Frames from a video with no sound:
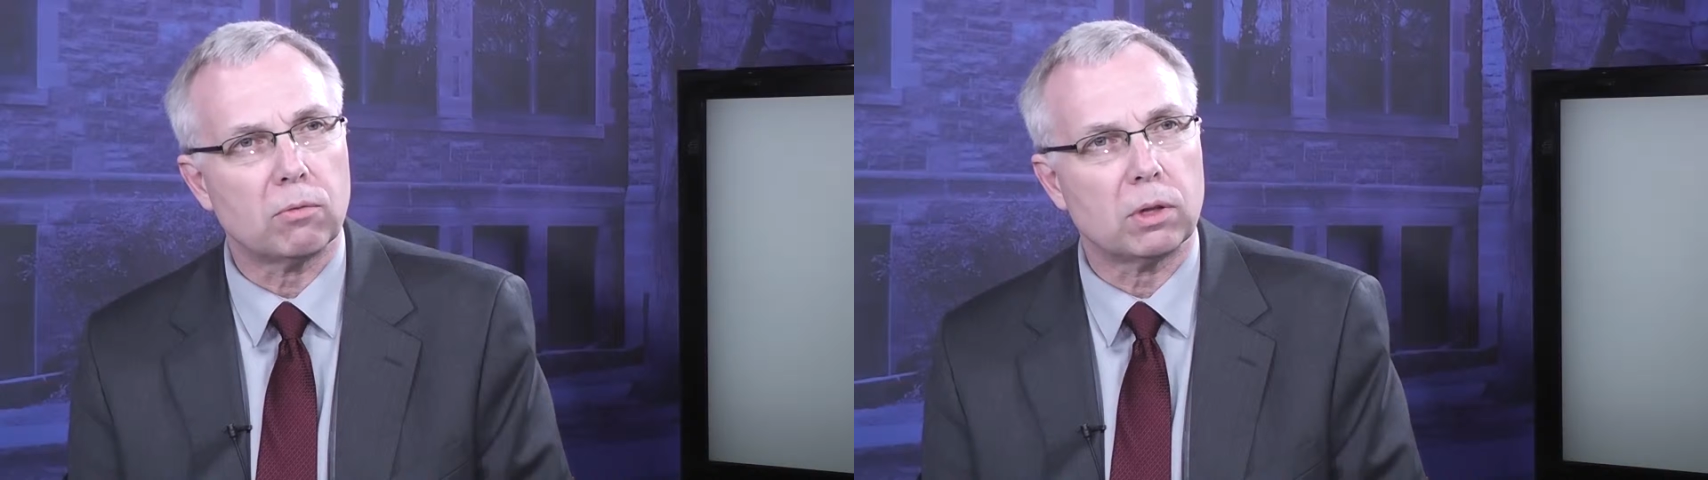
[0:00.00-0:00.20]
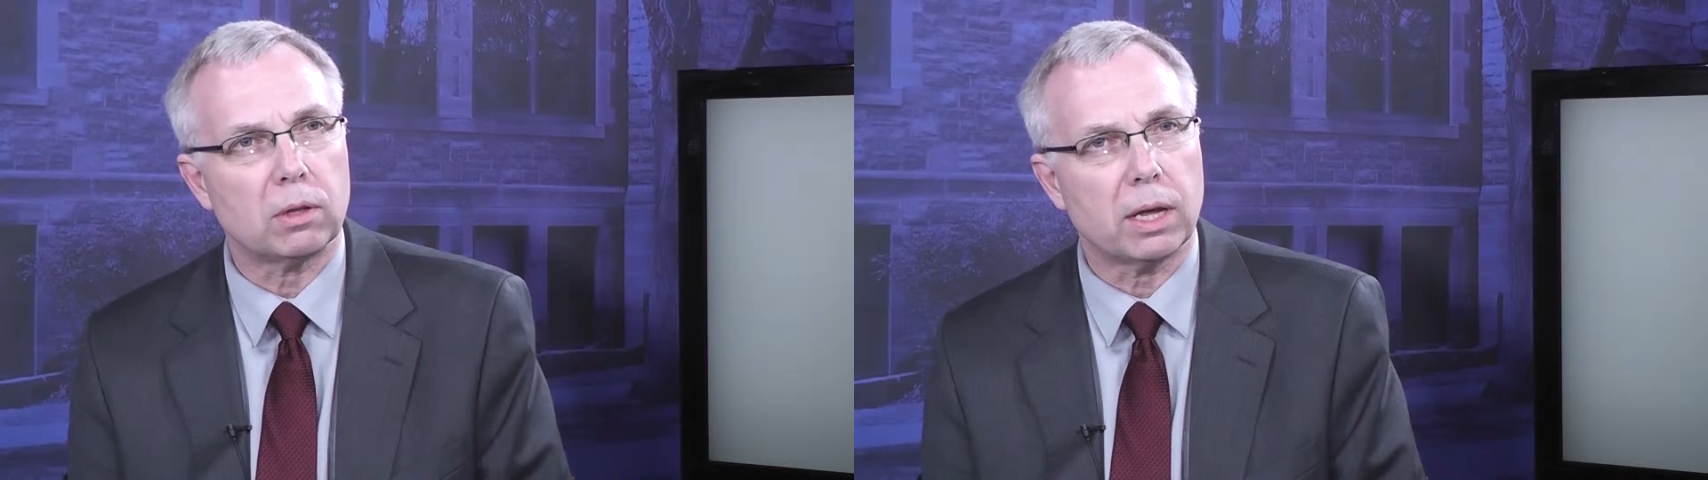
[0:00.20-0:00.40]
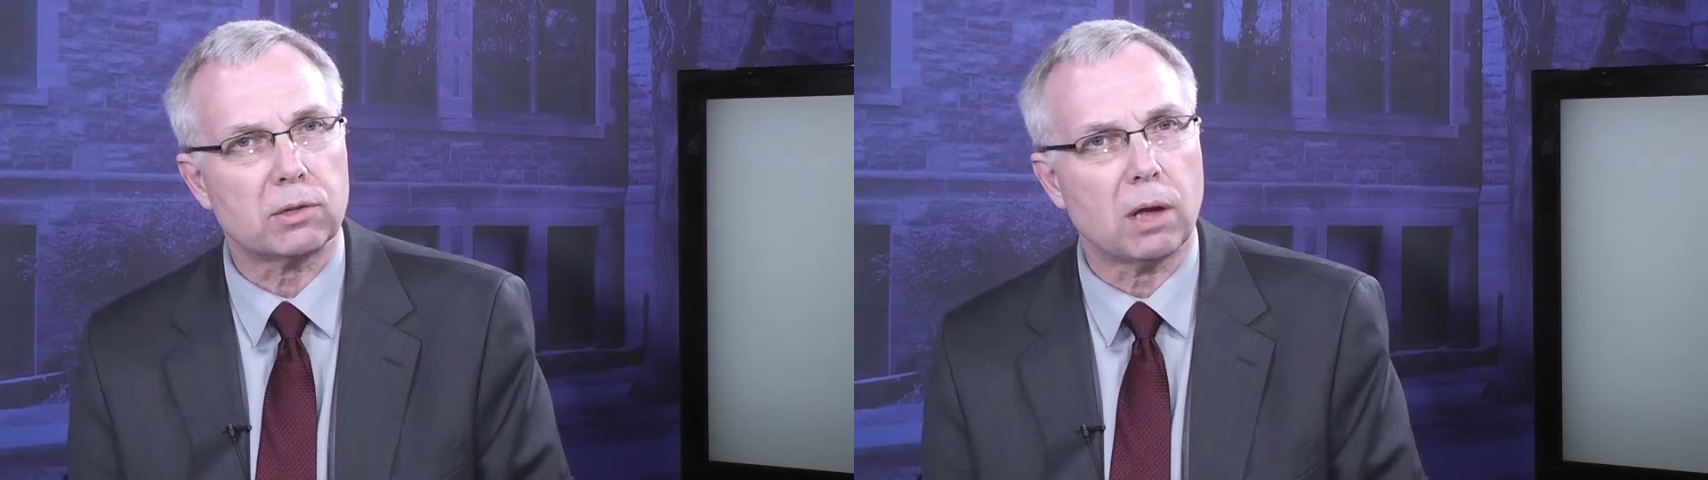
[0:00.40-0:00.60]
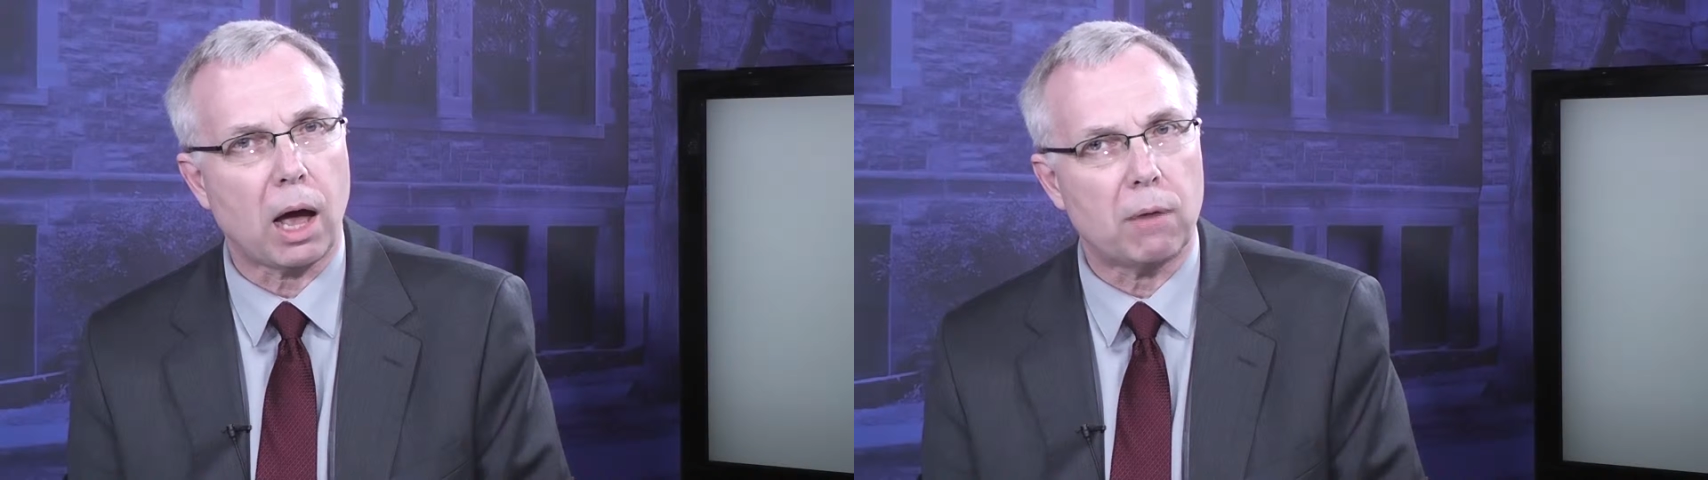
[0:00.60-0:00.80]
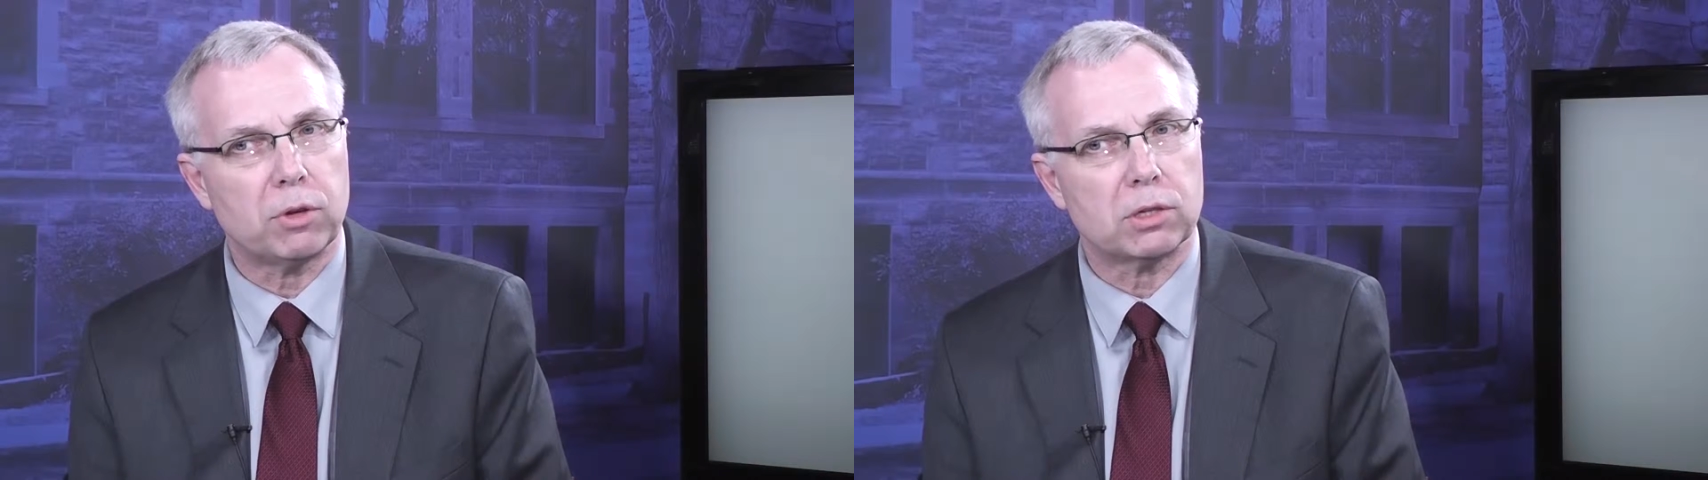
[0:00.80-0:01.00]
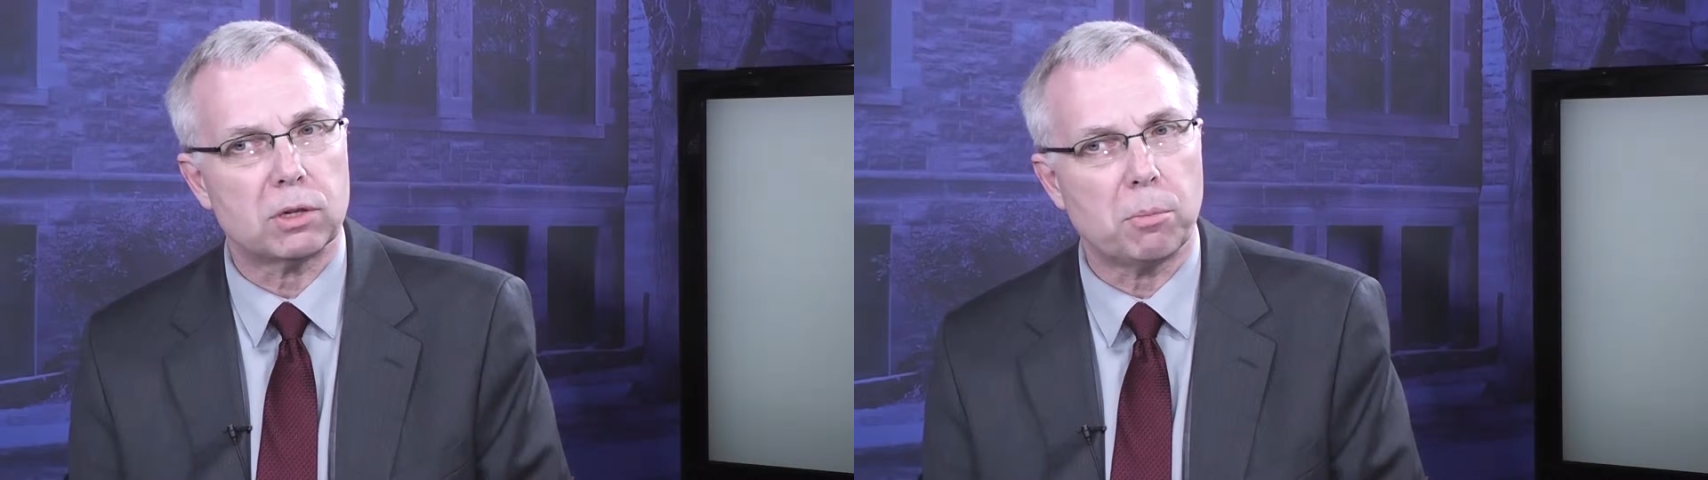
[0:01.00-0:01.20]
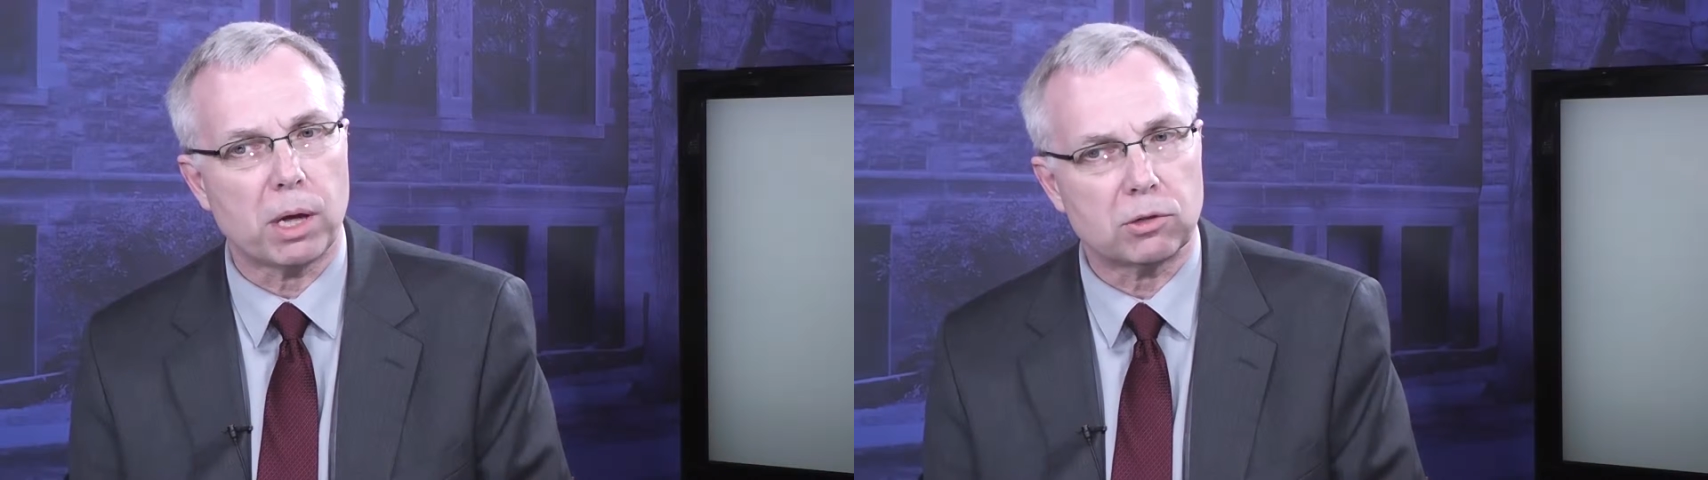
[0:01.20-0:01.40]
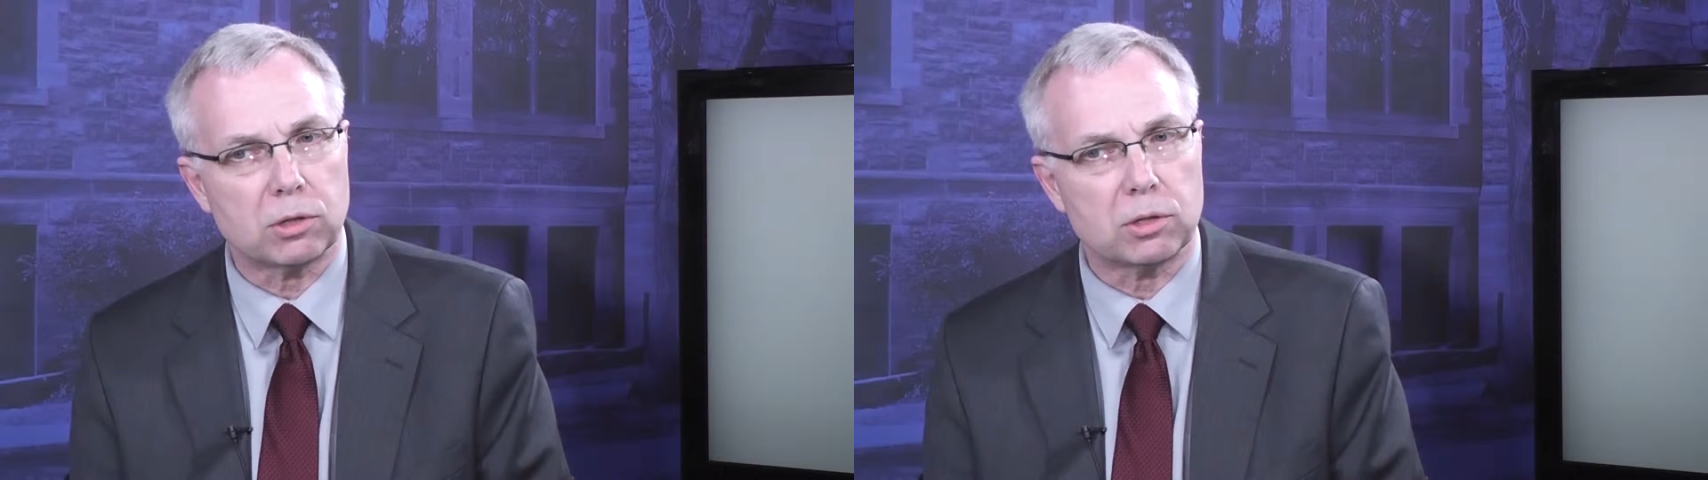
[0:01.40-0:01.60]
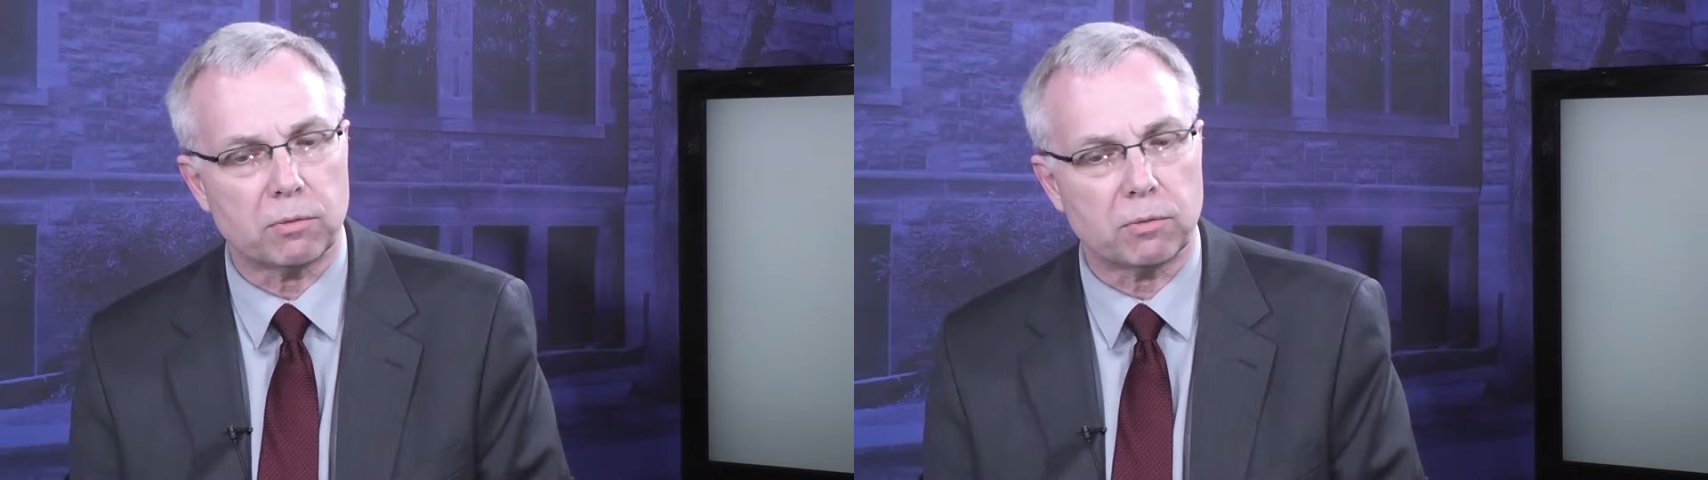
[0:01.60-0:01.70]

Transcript: of the less obvious dimensions